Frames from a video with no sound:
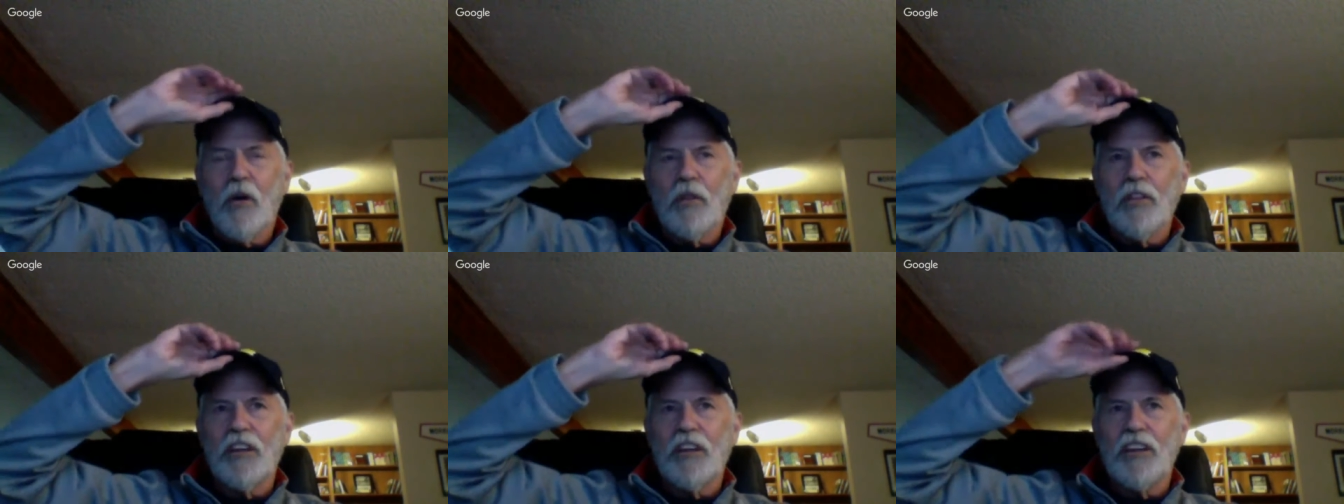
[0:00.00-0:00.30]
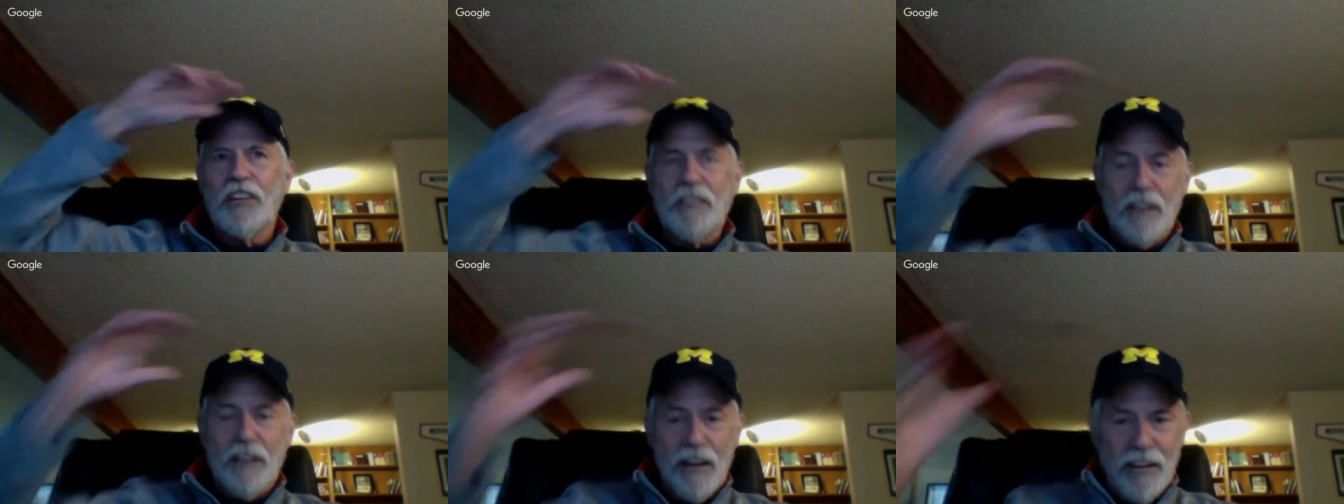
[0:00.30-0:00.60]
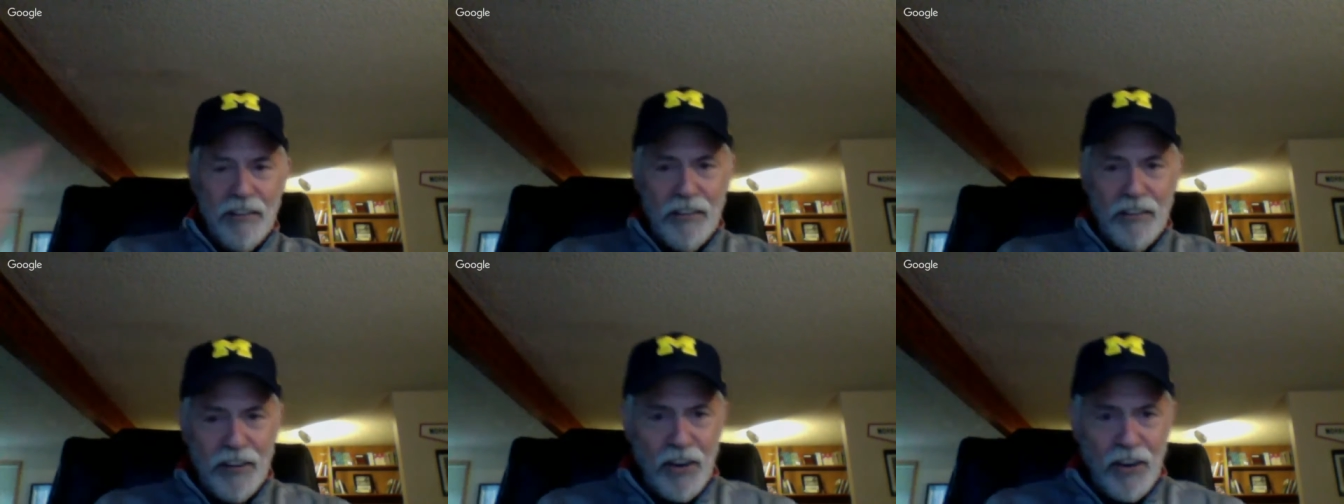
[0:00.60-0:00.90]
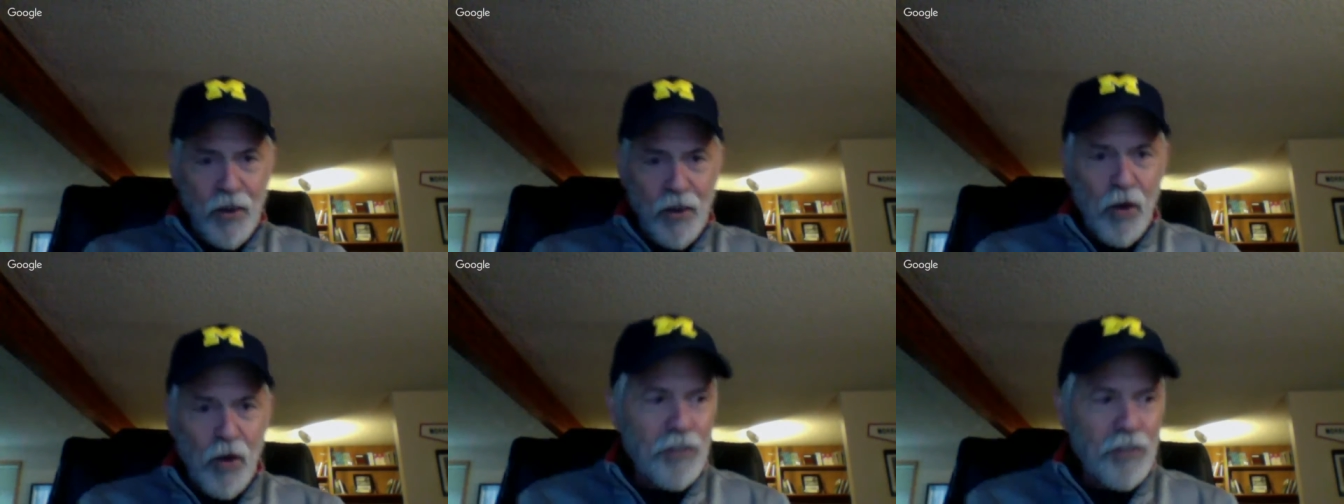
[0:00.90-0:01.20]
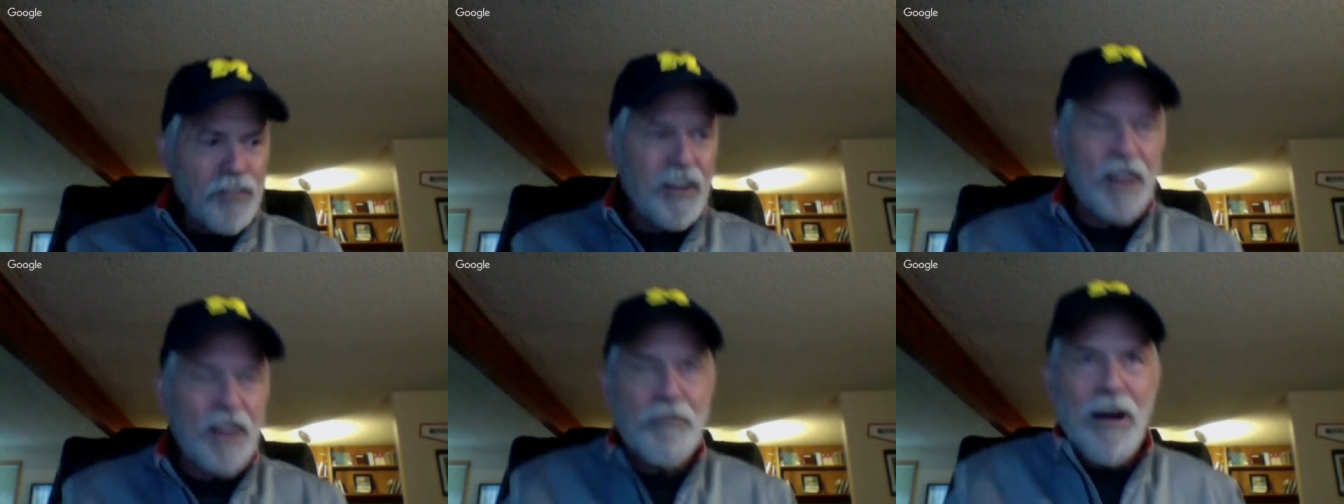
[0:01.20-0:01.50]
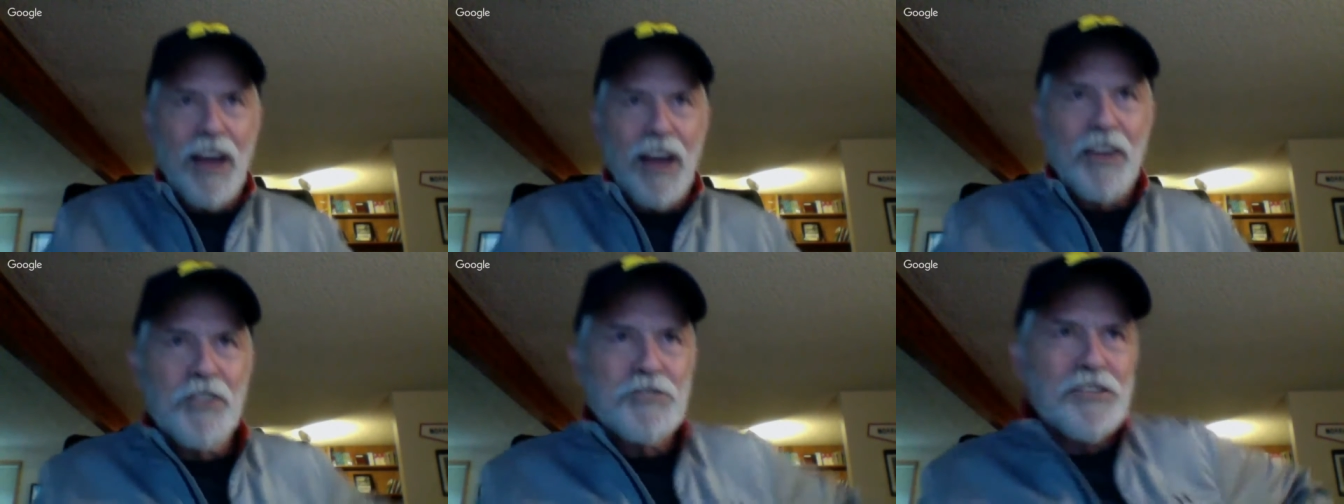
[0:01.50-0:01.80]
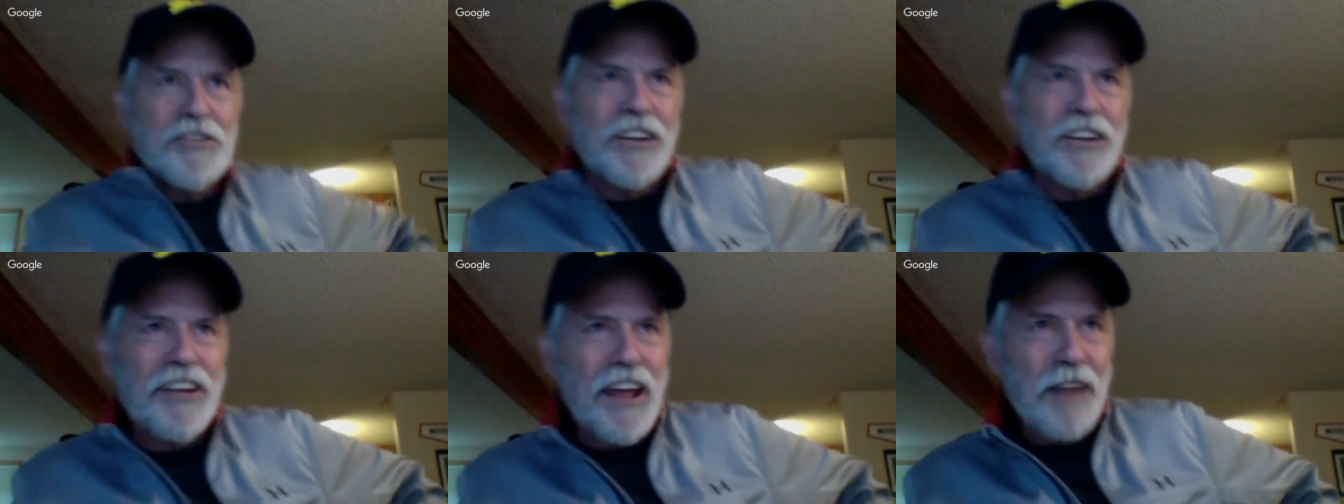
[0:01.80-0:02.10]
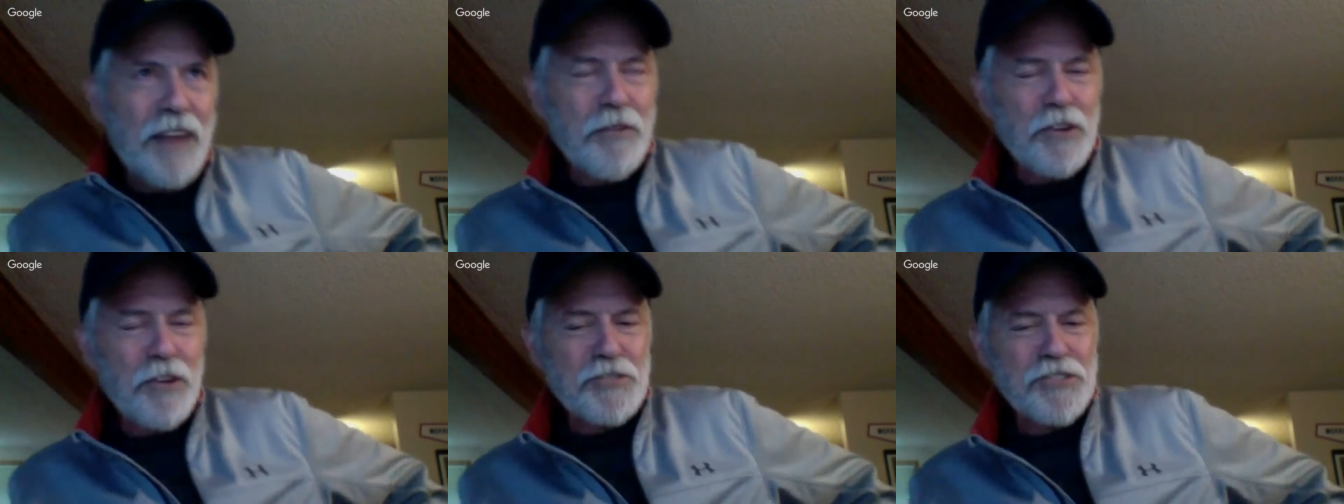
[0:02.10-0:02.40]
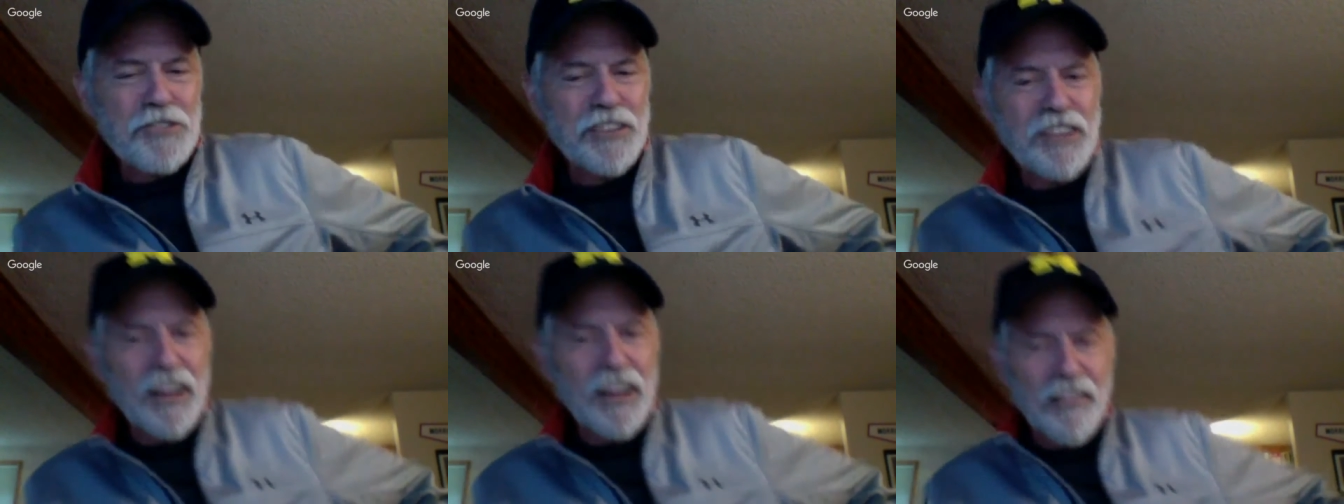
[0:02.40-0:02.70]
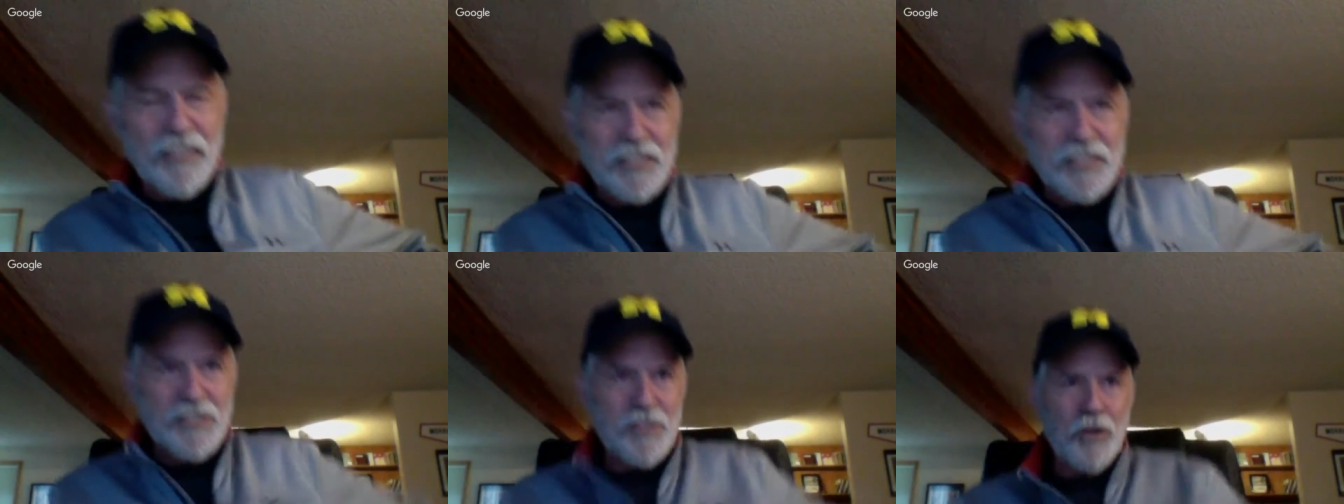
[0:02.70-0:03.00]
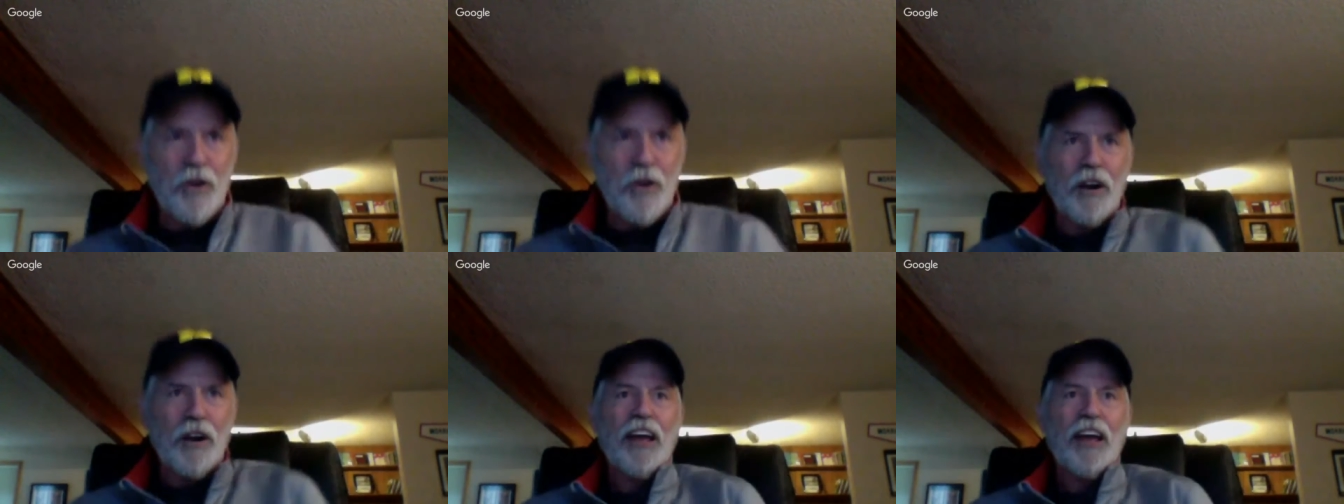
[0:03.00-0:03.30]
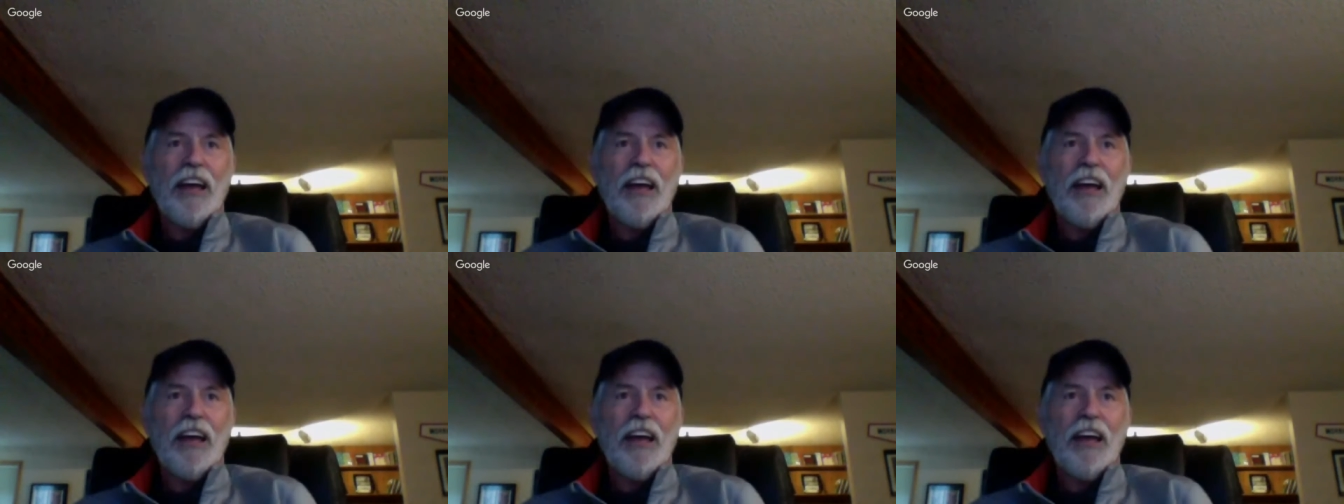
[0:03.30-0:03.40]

The cool thing about using a dead person to tell a story